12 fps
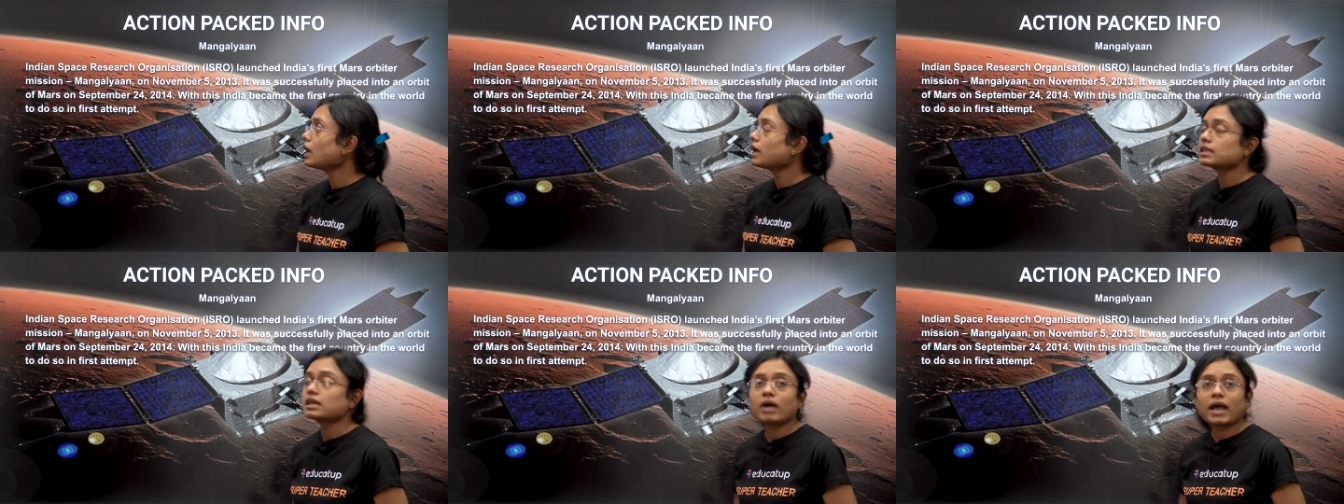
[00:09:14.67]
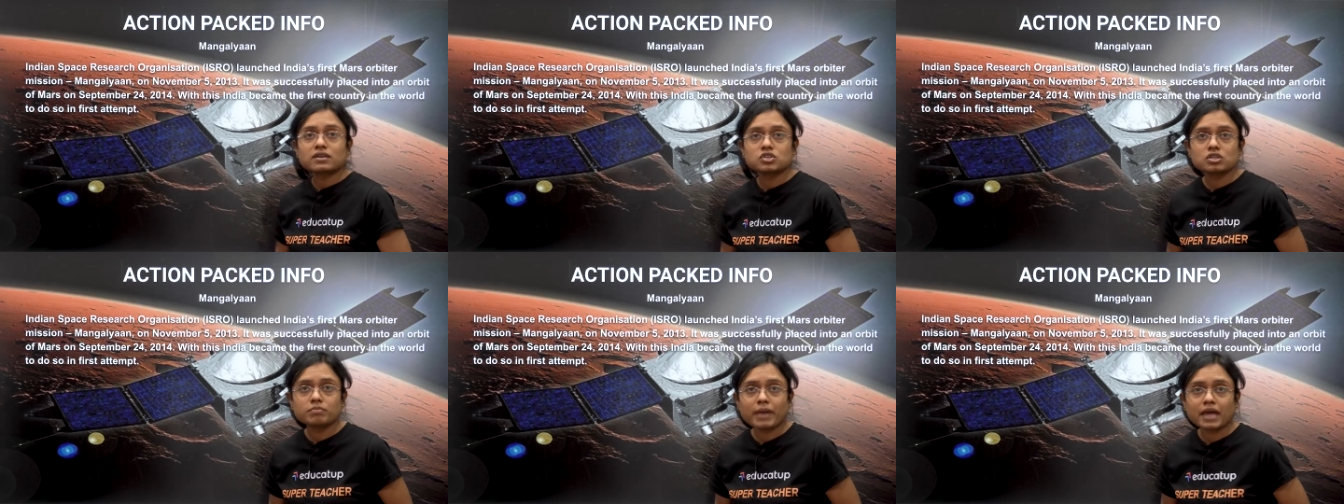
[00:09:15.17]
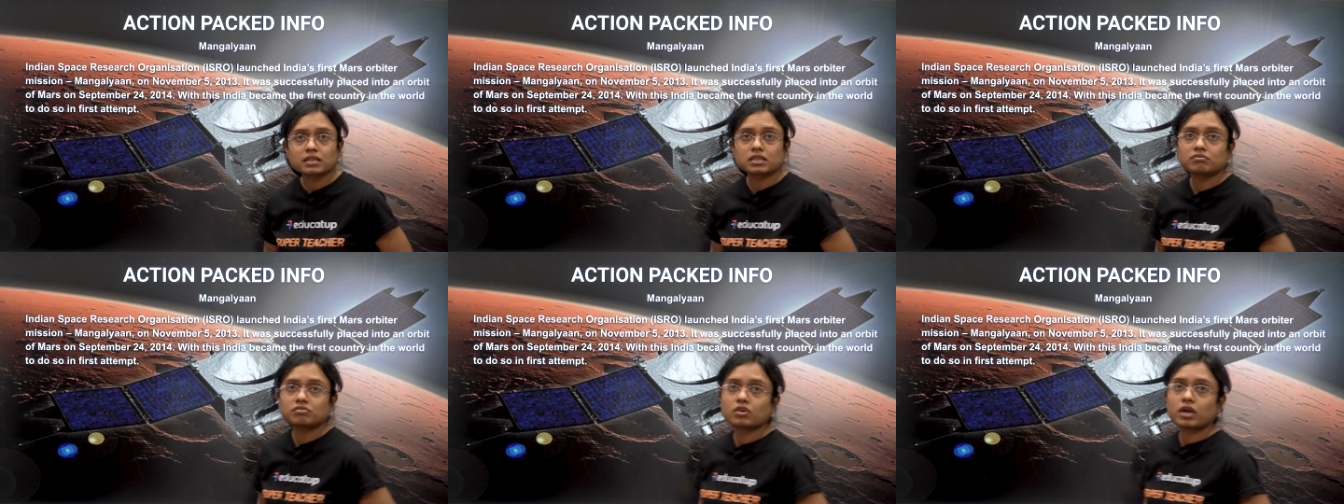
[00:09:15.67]
Now action-packed
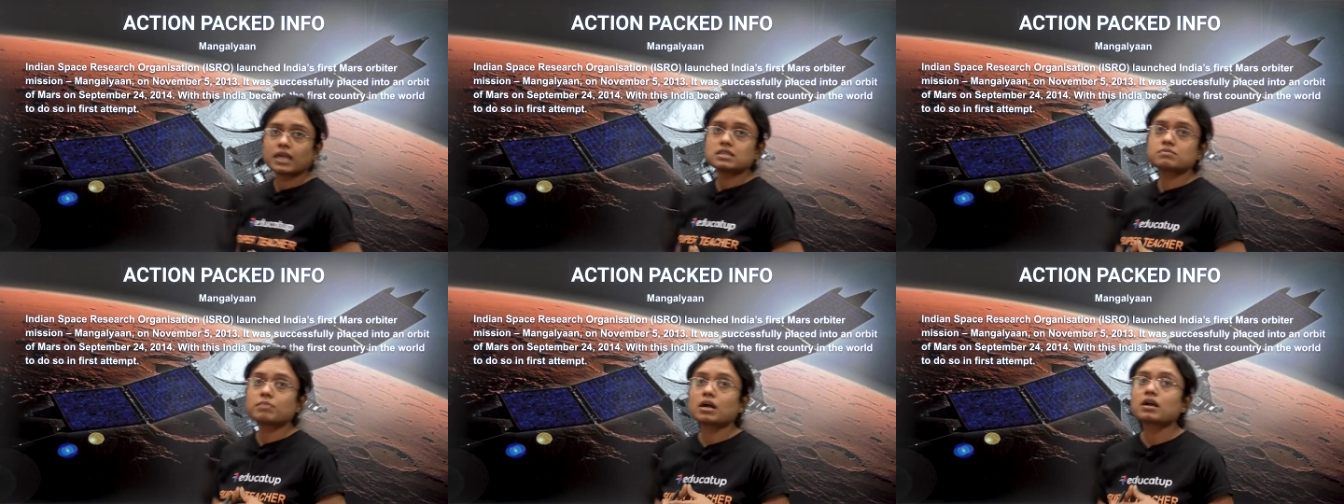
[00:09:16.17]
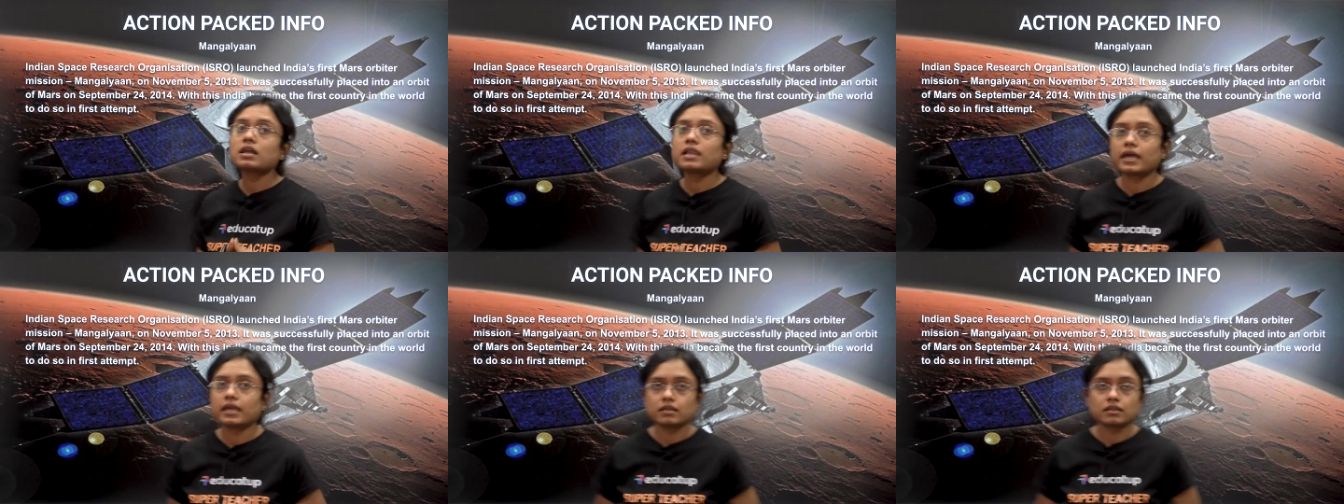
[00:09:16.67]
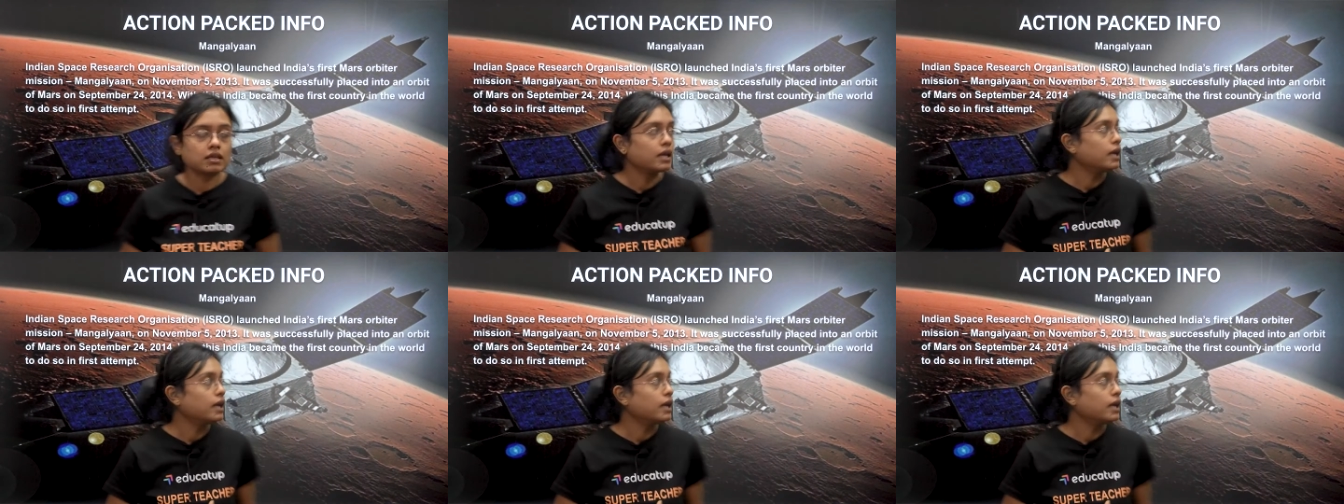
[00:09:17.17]
info guys, Mangalyaan.